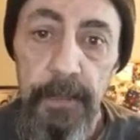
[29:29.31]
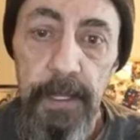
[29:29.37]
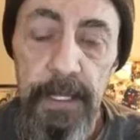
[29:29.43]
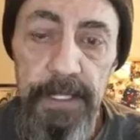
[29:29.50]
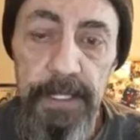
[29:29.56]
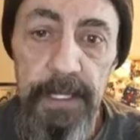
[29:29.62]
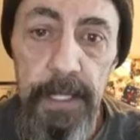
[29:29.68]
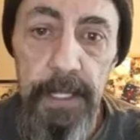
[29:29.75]

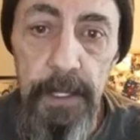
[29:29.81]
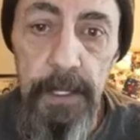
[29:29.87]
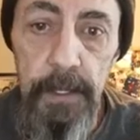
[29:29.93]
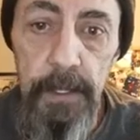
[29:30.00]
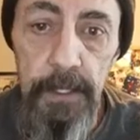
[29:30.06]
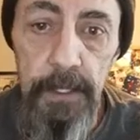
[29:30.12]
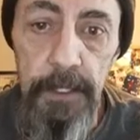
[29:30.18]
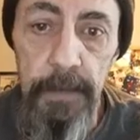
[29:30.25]
It's an
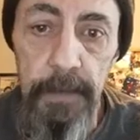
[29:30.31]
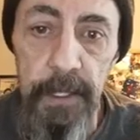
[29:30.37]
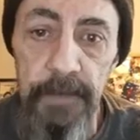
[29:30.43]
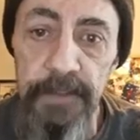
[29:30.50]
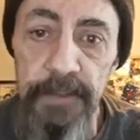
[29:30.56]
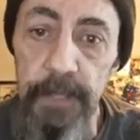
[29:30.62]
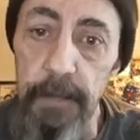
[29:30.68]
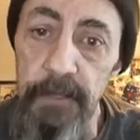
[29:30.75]
inducement of
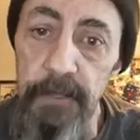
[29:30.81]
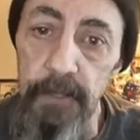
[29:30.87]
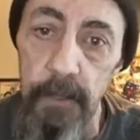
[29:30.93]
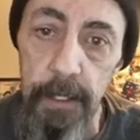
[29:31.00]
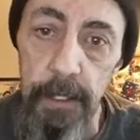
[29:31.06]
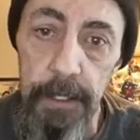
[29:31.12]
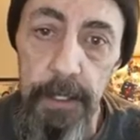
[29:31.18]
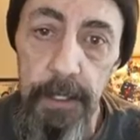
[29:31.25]
some
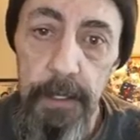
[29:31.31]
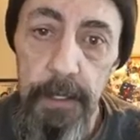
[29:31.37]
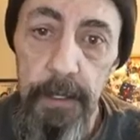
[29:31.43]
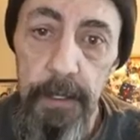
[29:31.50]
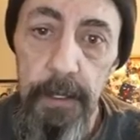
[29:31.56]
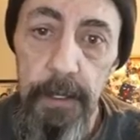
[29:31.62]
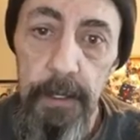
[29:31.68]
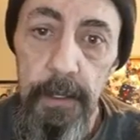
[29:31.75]
sort.
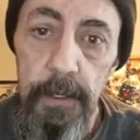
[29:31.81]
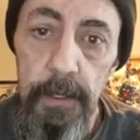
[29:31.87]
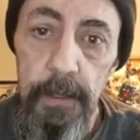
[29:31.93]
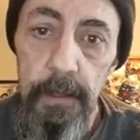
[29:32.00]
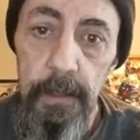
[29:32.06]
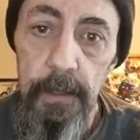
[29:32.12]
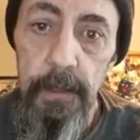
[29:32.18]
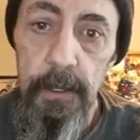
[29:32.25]

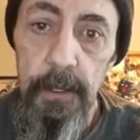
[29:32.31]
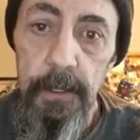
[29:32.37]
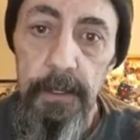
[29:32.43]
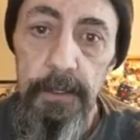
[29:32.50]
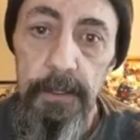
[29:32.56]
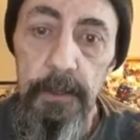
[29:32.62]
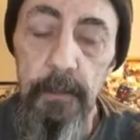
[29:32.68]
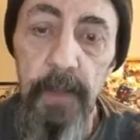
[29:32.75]

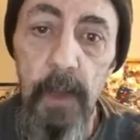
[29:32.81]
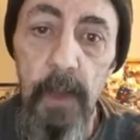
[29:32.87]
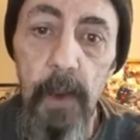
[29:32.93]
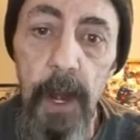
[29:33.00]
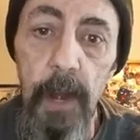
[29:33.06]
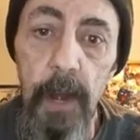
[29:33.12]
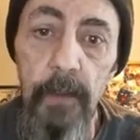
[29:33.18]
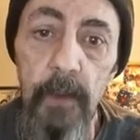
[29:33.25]
So
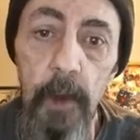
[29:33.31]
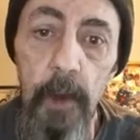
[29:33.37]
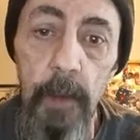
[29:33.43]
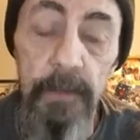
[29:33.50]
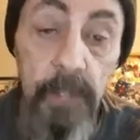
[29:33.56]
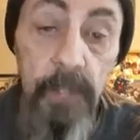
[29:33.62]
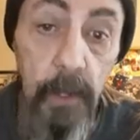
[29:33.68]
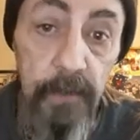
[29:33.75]
beware of your
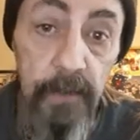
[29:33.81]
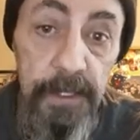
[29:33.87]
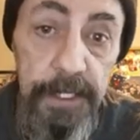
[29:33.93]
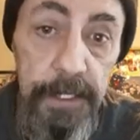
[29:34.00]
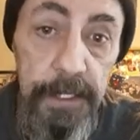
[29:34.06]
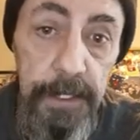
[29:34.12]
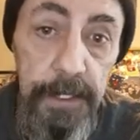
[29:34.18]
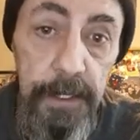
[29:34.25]

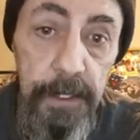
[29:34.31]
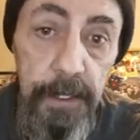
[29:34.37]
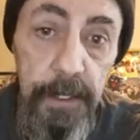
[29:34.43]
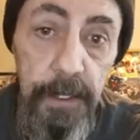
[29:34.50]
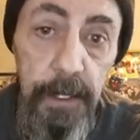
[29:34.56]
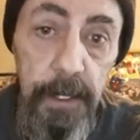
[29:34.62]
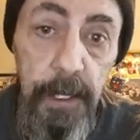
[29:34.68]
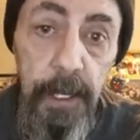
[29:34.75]
observances
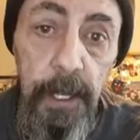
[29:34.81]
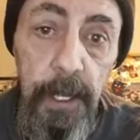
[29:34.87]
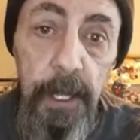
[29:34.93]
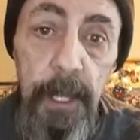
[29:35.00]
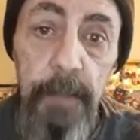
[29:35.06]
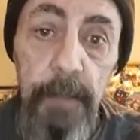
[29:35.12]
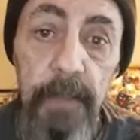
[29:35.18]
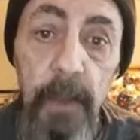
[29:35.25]

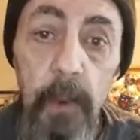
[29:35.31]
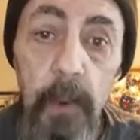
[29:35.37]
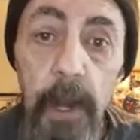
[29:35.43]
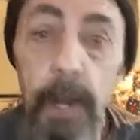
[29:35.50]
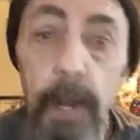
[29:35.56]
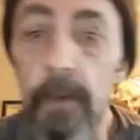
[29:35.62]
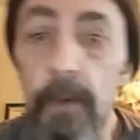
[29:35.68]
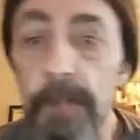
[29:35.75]
and
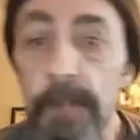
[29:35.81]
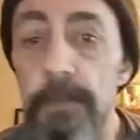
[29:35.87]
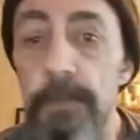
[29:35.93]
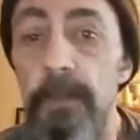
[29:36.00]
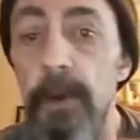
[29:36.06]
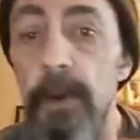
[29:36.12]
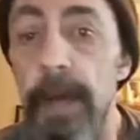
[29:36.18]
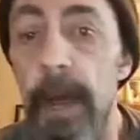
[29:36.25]
beware of what you
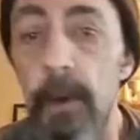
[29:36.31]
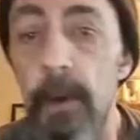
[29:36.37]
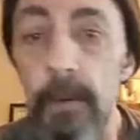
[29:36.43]
put out.